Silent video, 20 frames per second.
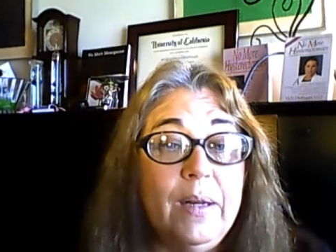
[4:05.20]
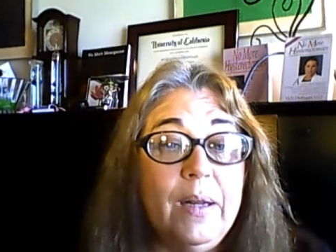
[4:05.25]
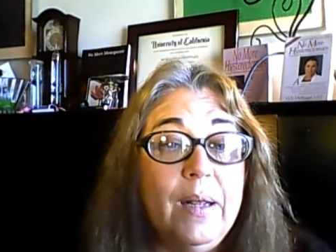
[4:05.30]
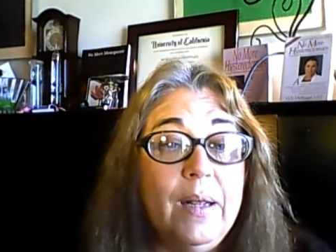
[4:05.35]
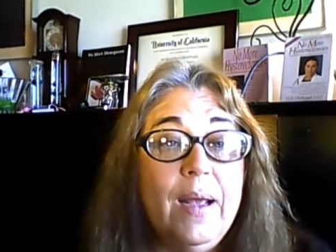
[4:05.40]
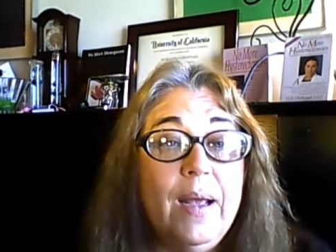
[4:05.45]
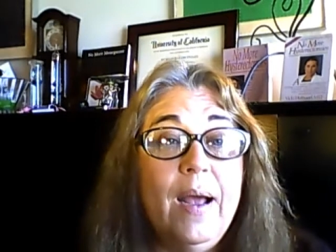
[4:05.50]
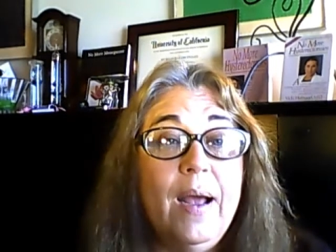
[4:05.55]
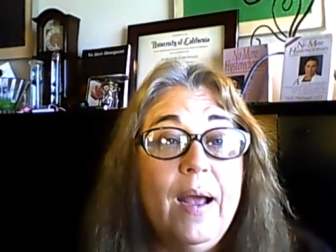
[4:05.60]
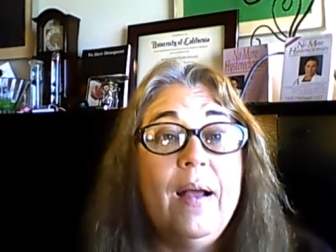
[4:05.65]

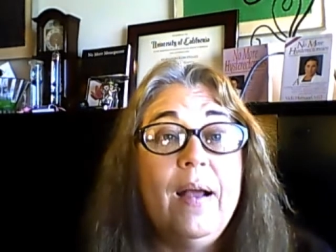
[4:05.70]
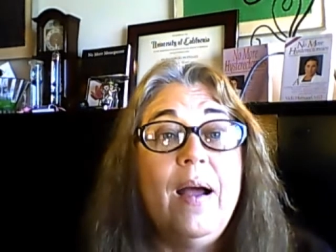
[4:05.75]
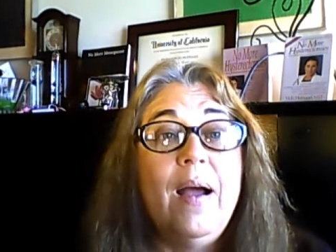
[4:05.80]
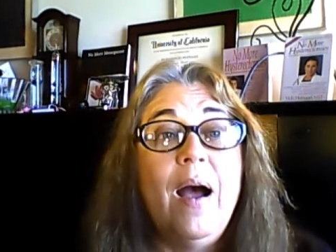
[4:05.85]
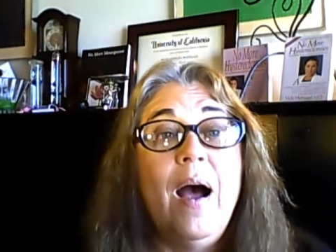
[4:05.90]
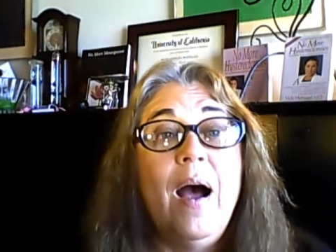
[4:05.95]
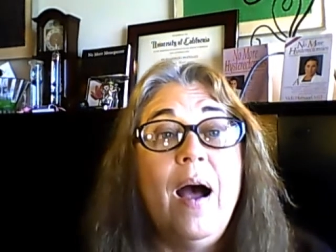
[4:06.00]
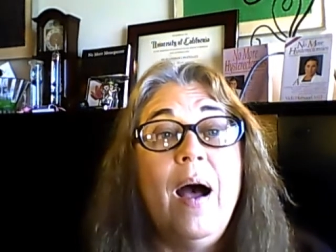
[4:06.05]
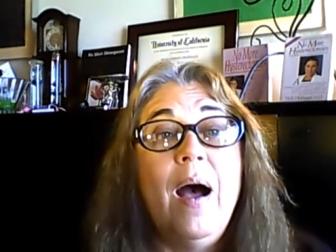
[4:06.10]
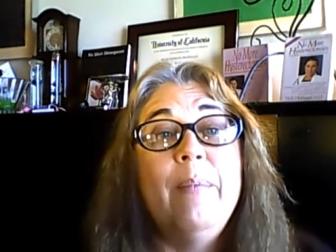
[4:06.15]
Common
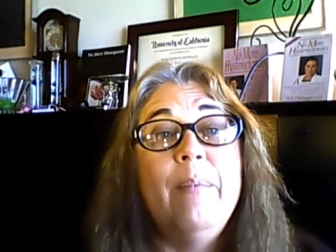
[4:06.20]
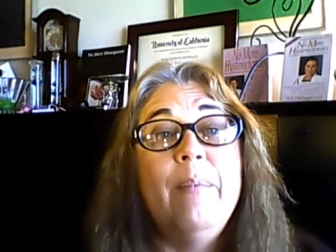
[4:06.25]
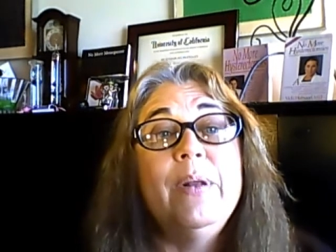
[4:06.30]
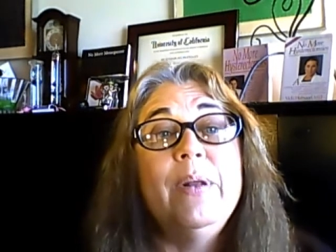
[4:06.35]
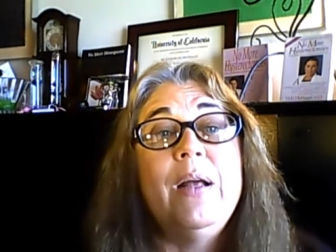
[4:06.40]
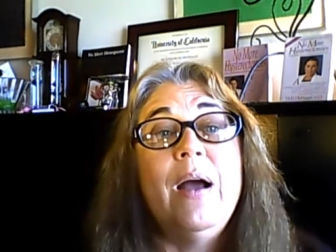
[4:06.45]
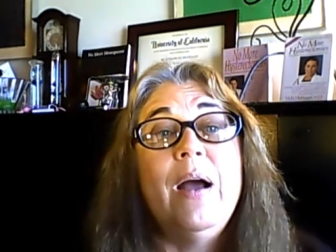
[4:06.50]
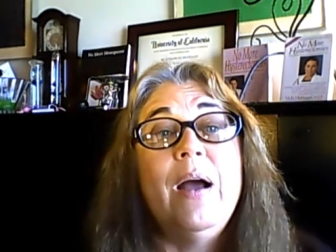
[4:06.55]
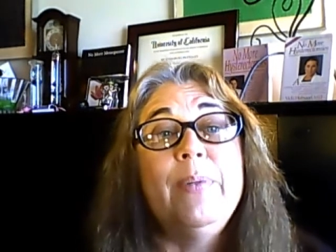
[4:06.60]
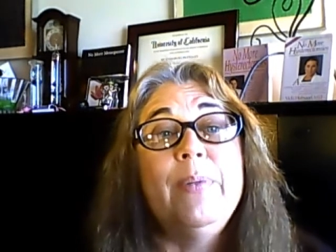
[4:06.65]

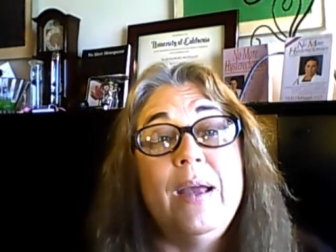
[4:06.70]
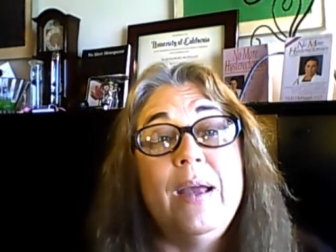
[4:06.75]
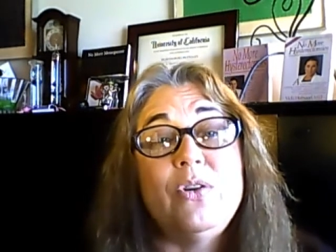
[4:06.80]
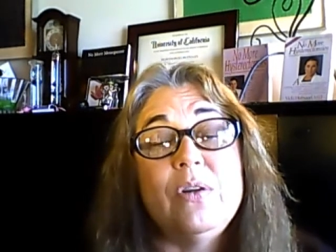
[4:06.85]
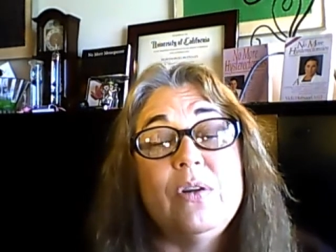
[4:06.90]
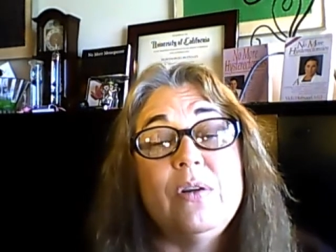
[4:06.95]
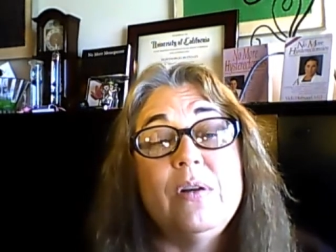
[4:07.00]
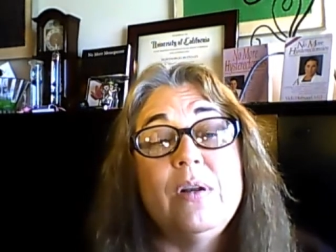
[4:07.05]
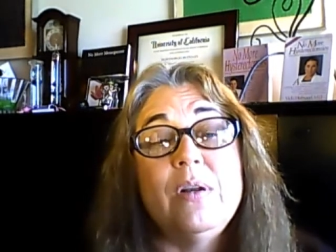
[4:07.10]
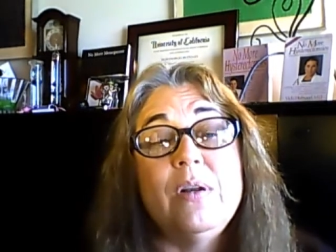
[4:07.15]
complication
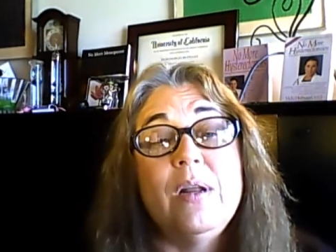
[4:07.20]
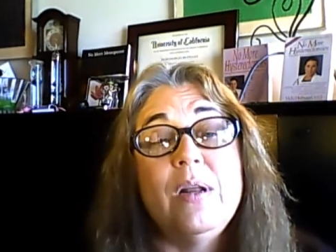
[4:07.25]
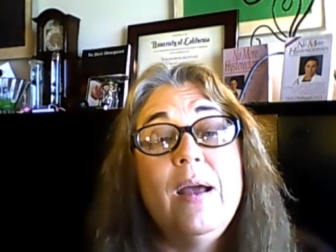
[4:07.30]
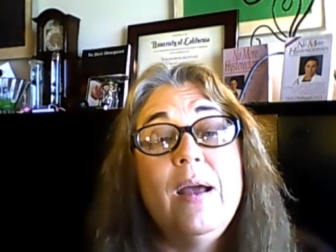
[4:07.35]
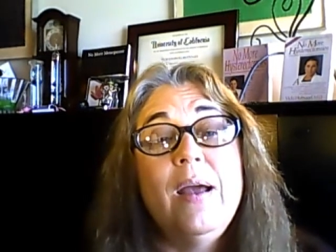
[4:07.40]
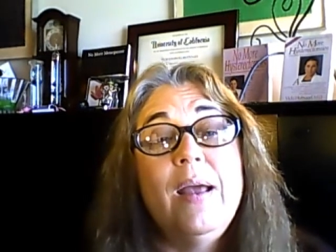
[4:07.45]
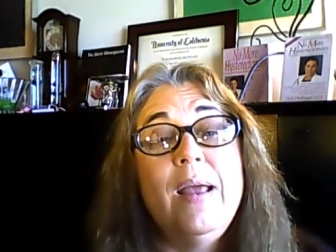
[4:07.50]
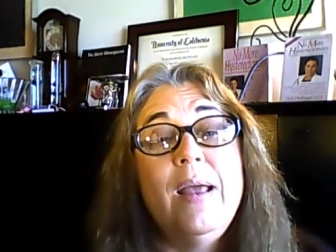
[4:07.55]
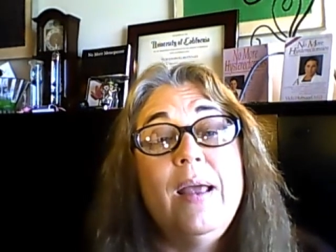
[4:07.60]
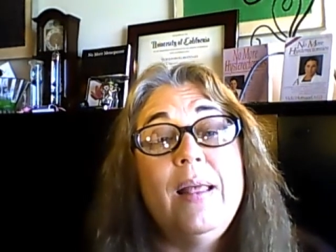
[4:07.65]

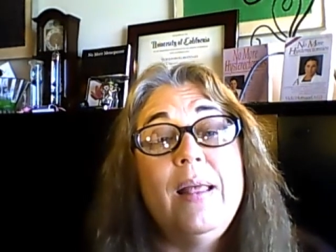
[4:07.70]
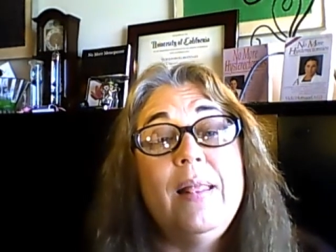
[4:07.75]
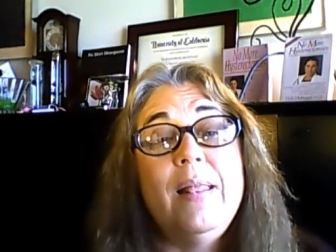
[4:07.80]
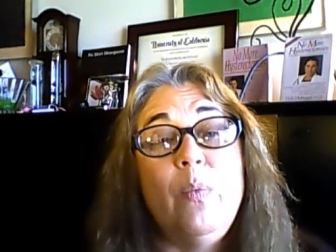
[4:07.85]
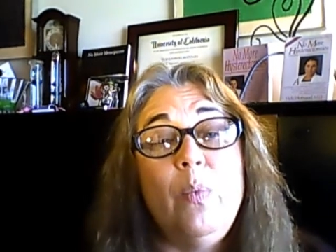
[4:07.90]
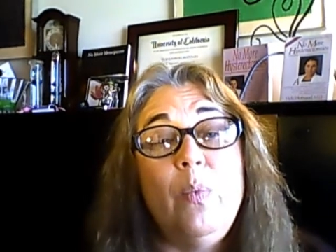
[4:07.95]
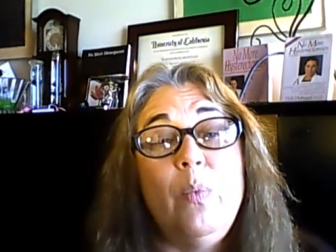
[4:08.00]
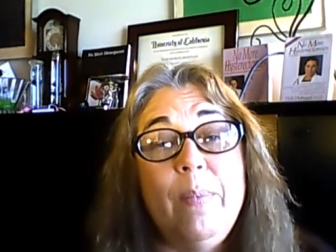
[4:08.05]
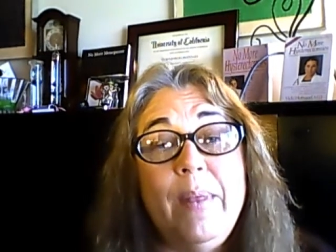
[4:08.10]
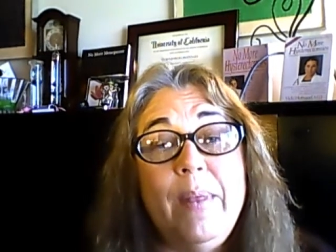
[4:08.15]
that women
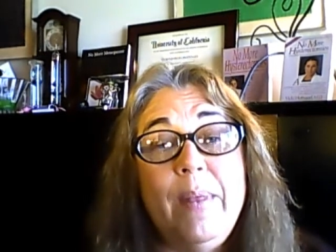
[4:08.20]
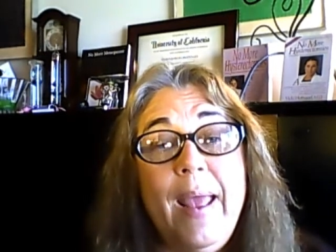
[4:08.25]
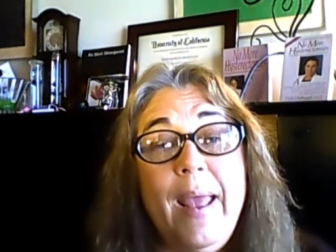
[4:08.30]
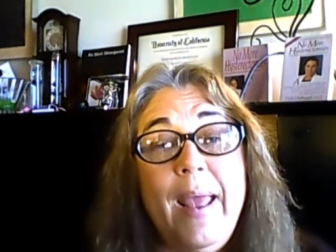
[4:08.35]
have